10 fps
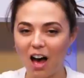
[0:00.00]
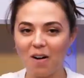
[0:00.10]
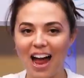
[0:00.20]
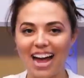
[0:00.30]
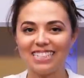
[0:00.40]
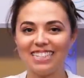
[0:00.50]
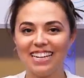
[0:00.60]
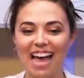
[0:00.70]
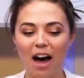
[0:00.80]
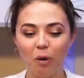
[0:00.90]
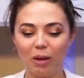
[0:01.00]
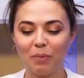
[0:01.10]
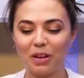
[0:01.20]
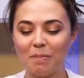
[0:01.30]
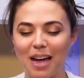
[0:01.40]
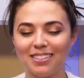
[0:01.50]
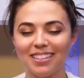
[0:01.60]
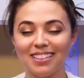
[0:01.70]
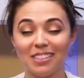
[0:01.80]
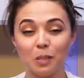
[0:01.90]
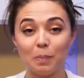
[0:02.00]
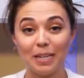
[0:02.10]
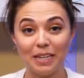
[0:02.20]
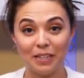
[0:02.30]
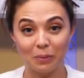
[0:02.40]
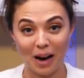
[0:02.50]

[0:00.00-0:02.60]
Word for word: All right, now we will commence the speed